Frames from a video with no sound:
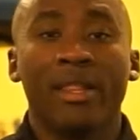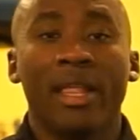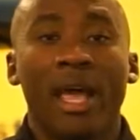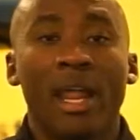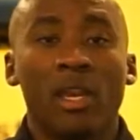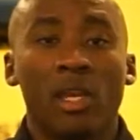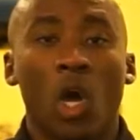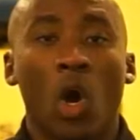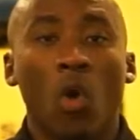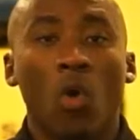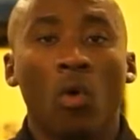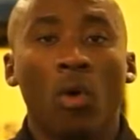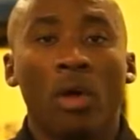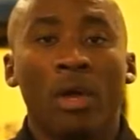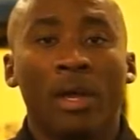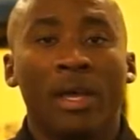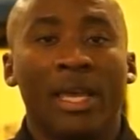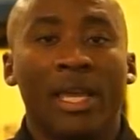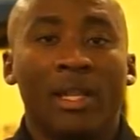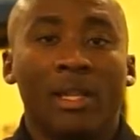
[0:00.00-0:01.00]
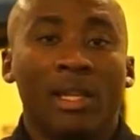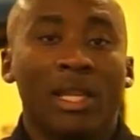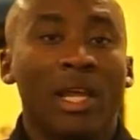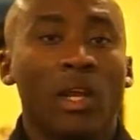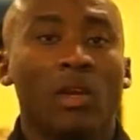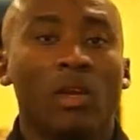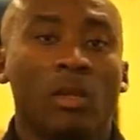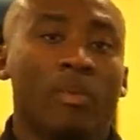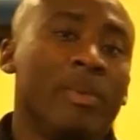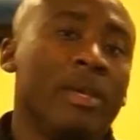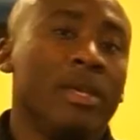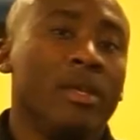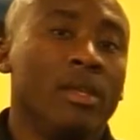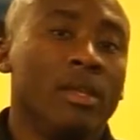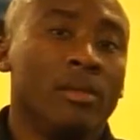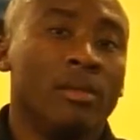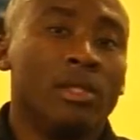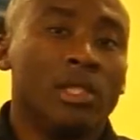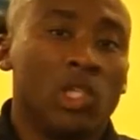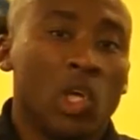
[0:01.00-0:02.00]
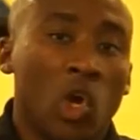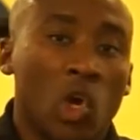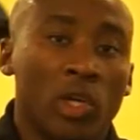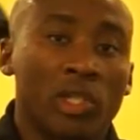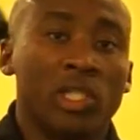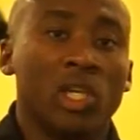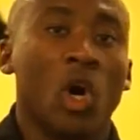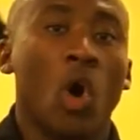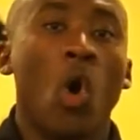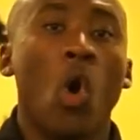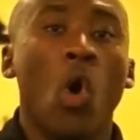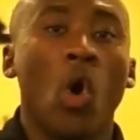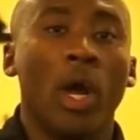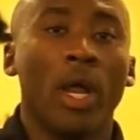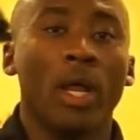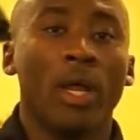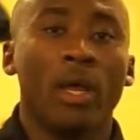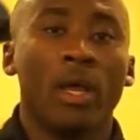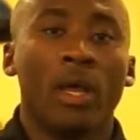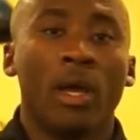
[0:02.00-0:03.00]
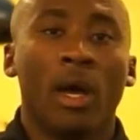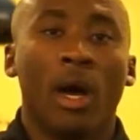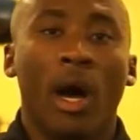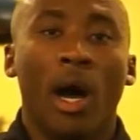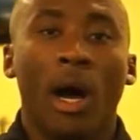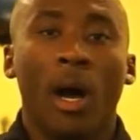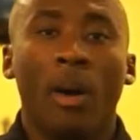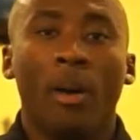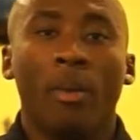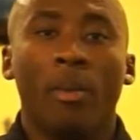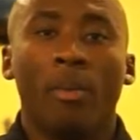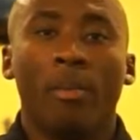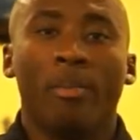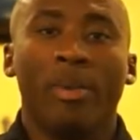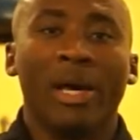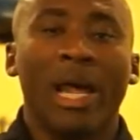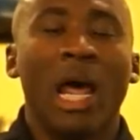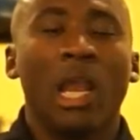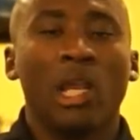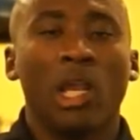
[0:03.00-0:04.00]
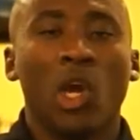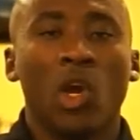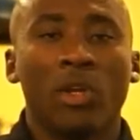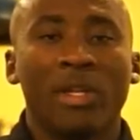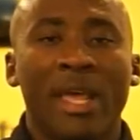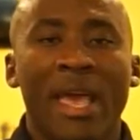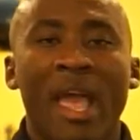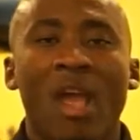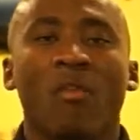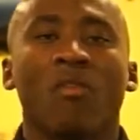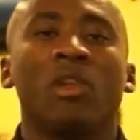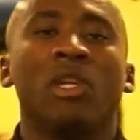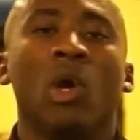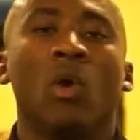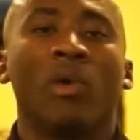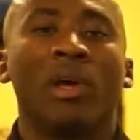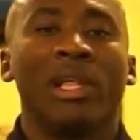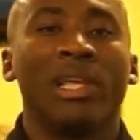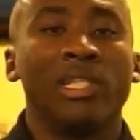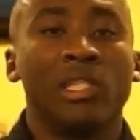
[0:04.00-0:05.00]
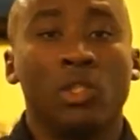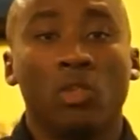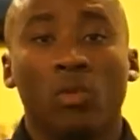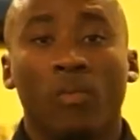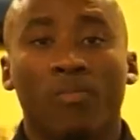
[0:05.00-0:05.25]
that no can literally be turned to on. But I learned that every no gets you